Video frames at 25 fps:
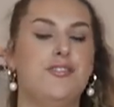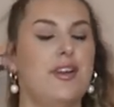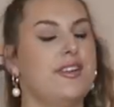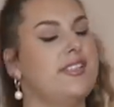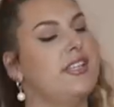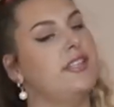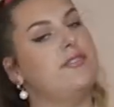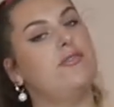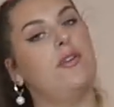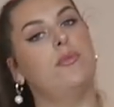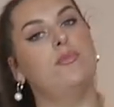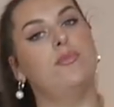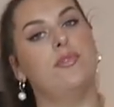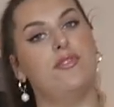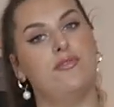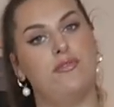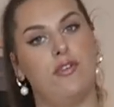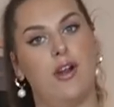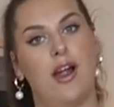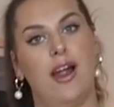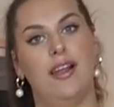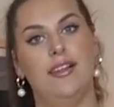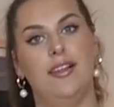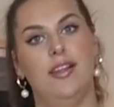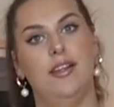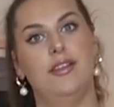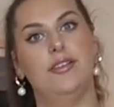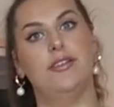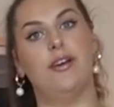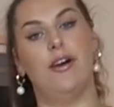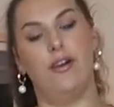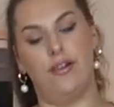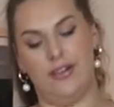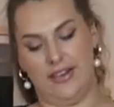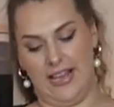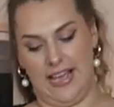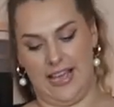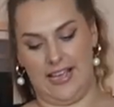dress is from River Island
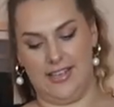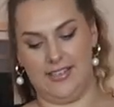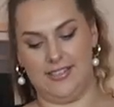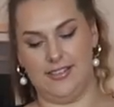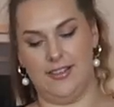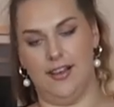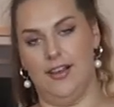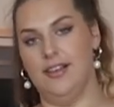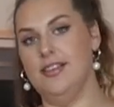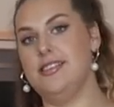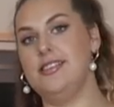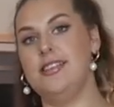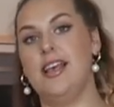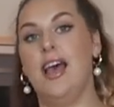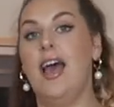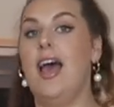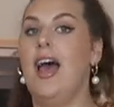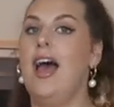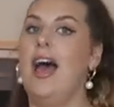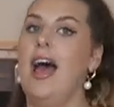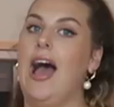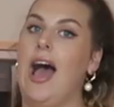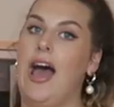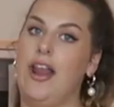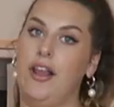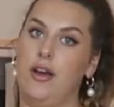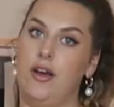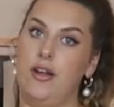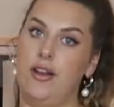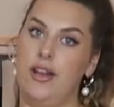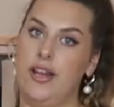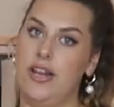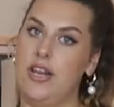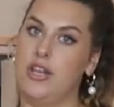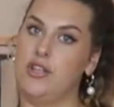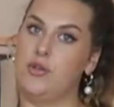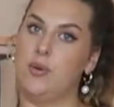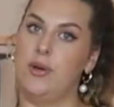on ASOS and I got
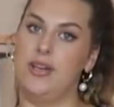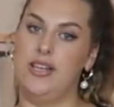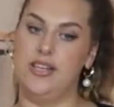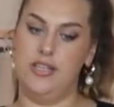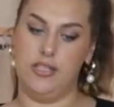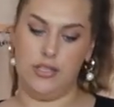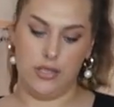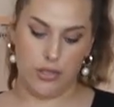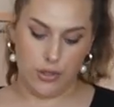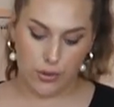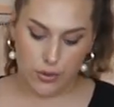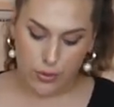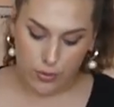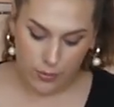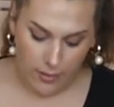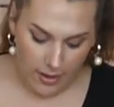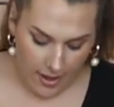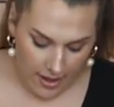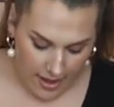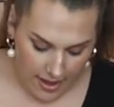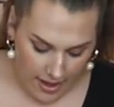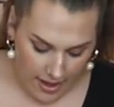it in a 22